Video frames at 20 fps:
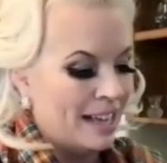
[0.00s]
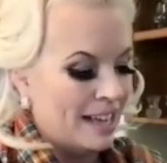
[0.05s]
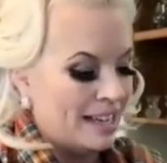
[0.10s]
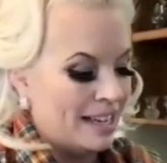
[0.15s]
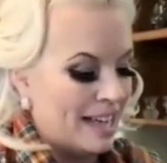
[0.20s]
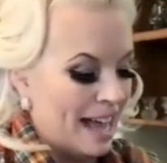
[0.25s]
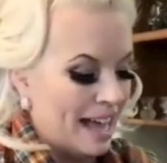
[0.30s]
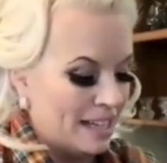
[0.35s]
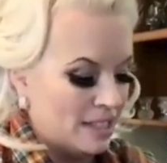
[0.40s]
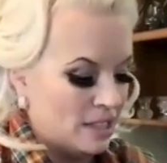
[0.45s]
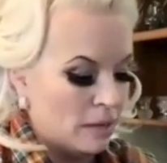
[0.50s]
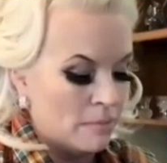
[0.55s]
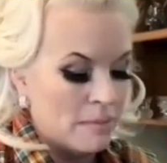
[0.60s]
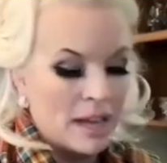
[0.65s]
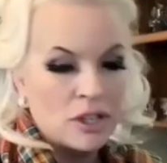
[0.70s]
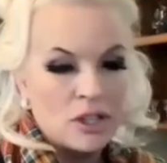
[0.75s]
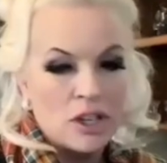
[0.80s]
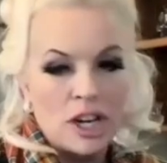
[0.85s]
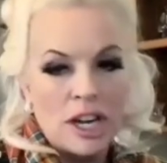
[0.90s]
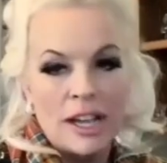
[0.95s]
Yeah. So
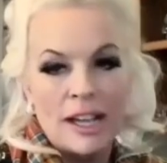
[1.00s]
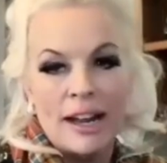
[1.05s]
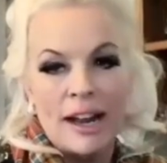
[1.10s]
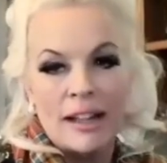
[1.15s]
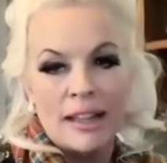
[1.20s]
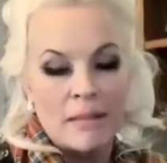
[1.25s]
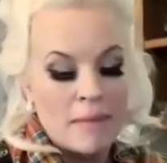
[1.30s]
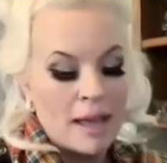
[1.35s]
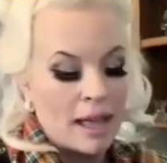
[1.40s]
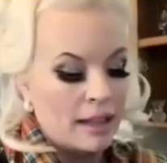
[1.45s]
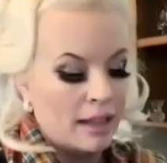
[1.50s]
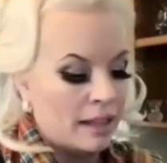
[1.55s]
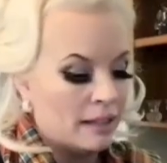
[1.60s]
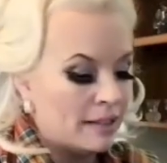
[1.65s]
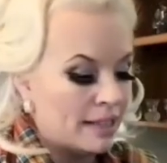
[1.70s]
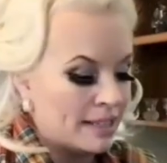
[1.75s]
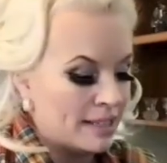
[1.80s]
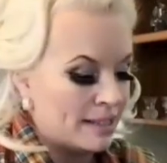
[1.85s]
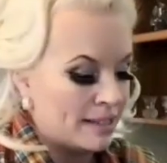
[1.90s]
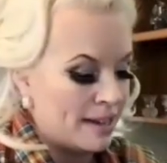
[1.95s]
make sure you get on the mailing
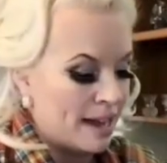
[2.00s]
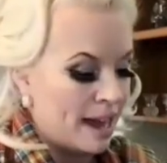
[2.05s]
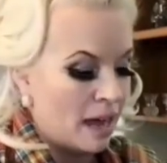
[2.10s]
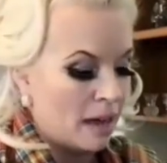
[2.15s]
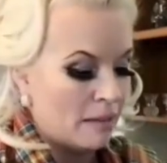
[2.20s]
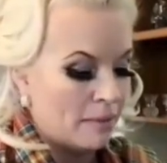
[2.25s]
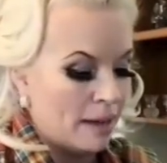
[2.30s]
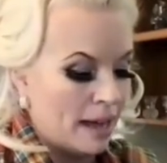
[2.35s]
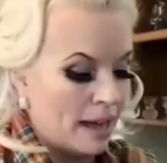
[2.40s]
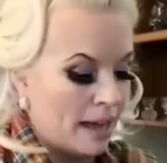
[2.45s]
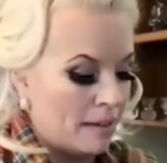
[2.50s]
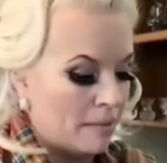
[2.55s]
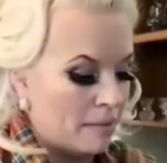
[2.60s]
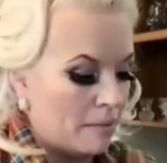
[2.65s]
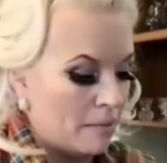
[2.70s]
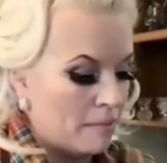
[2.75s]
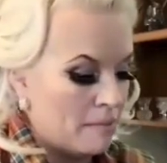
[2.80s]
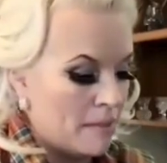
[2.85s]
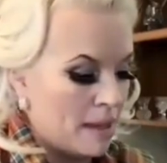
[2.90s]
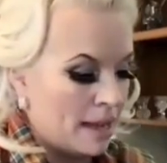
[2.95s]
list now by
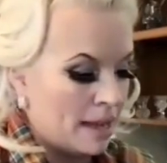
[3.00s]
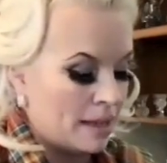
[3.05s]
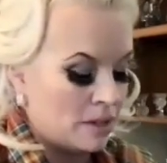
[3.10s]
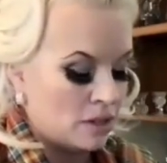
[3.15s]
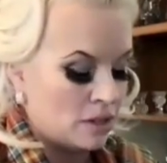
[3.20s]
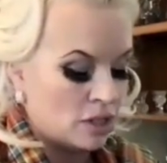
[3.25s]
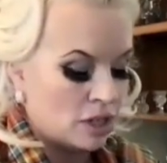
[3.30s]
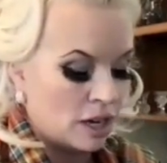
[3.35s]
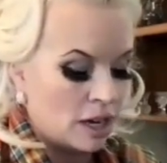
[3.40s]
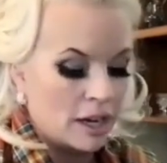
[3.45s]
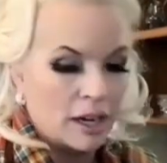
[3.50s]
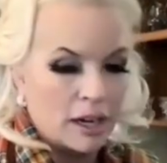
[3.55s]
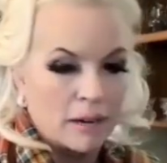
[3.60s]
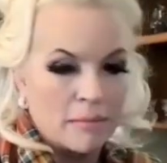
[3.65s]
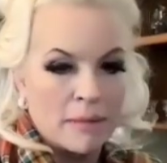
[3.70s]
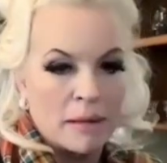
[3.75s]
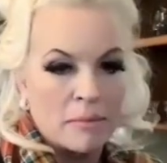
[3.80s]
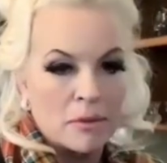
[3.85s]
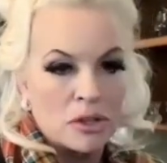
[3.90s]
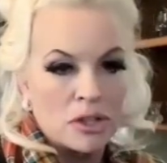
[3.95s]
making sure your
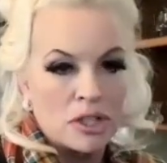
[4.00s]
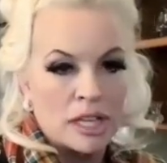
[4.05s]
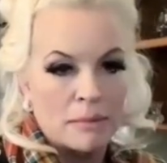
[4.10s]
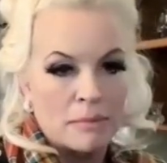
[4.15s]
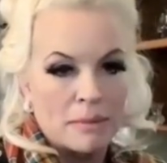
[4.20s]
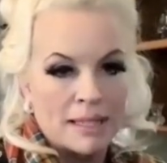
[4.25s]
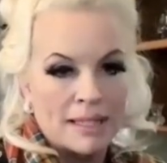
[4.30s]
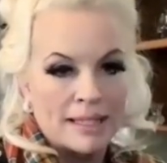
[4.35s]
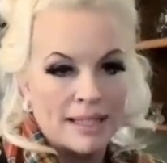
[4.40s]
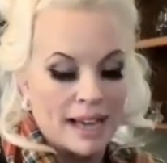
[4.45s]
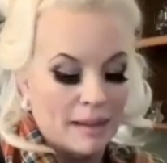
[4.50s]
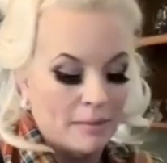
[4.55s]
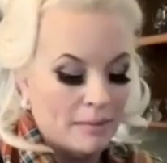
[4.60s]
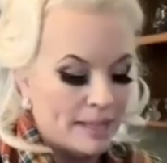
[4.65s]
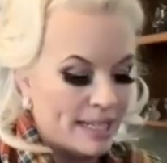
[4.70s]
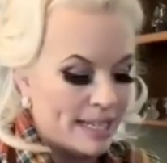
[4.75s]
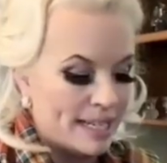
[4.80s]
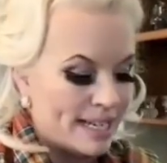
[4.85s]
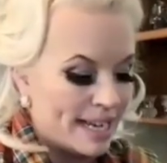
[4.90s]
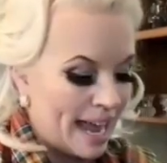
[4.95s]
membership is up
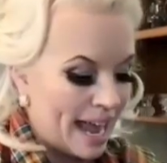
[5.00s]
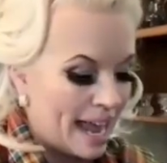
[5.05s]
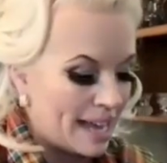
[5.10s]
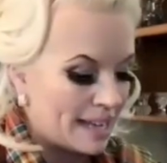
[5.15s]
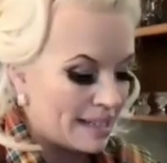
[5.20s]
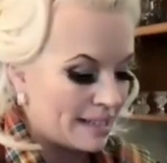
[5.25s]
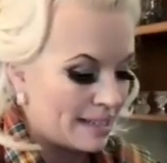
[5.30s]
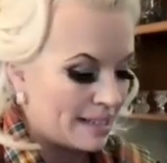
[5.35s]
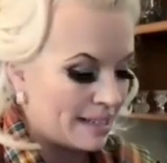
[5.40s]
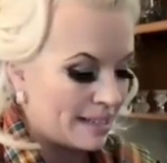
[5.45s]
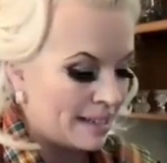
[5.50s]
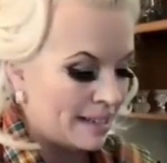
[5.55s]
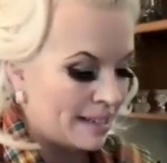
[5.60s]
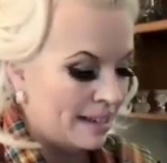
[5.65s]
to date.